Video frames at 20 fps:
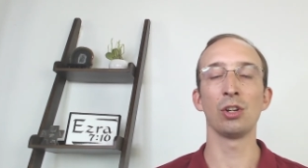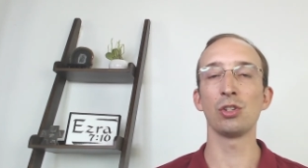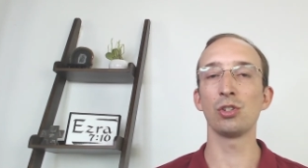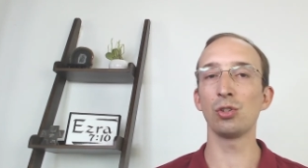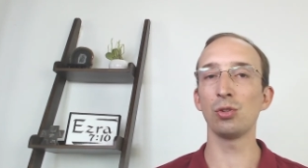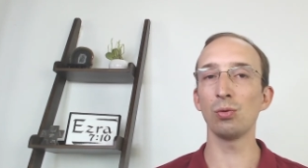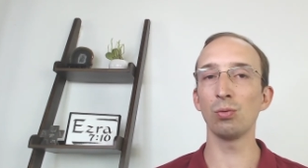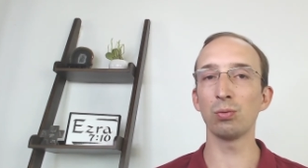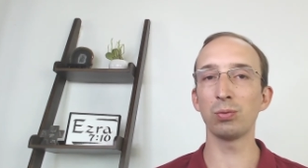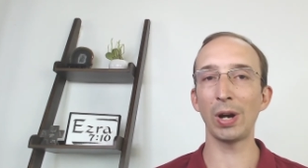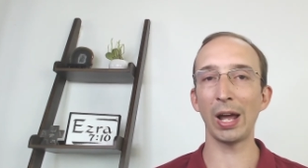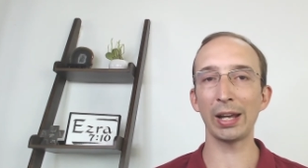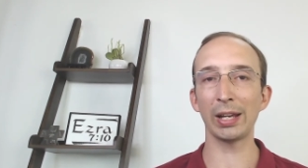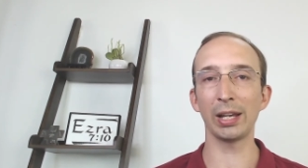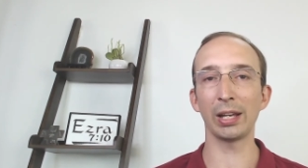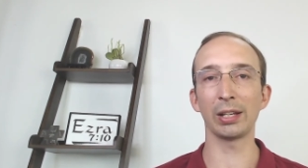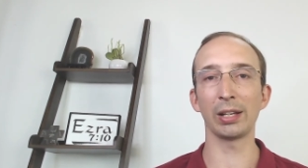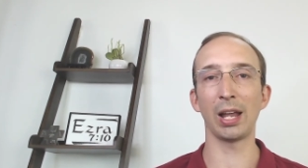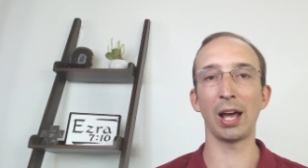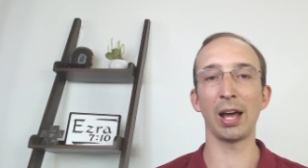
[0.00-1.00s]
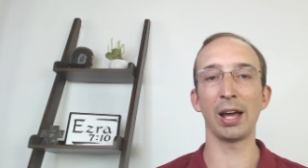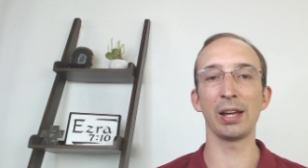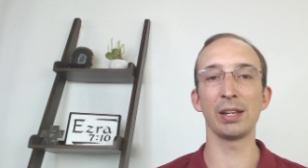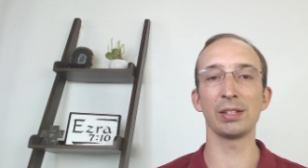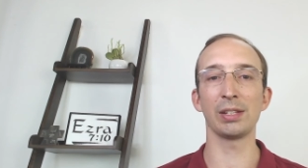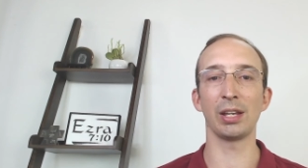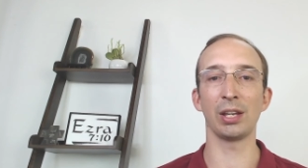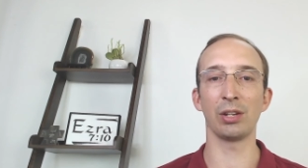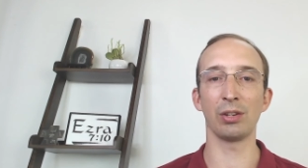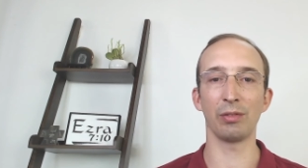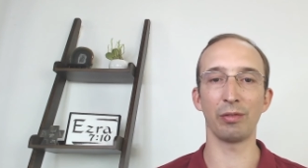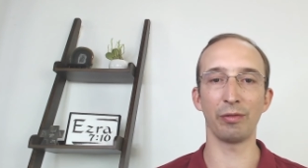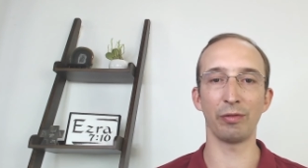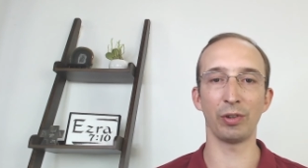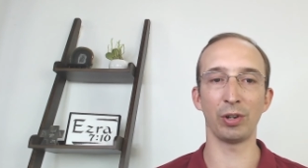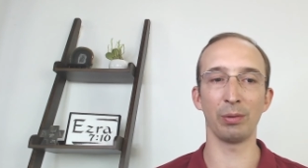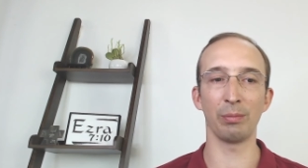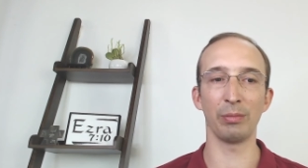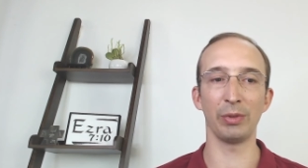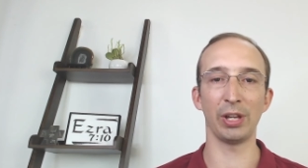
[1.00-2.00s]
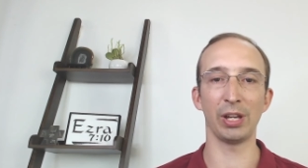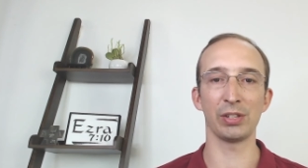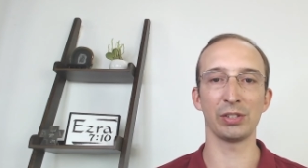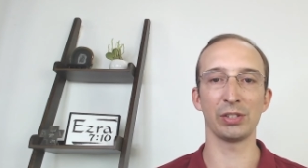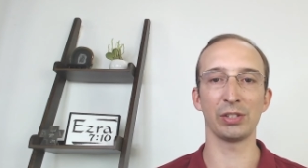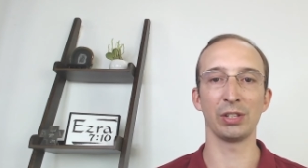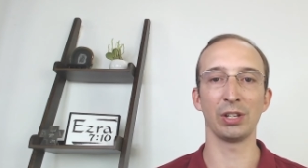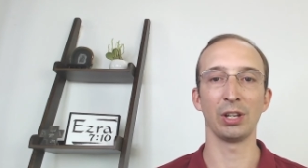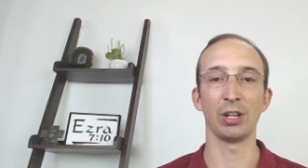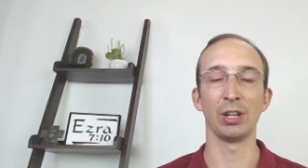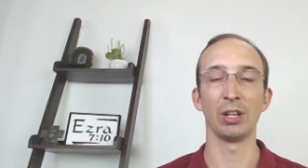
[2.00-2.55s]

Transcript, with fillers: to recognize and affirm this.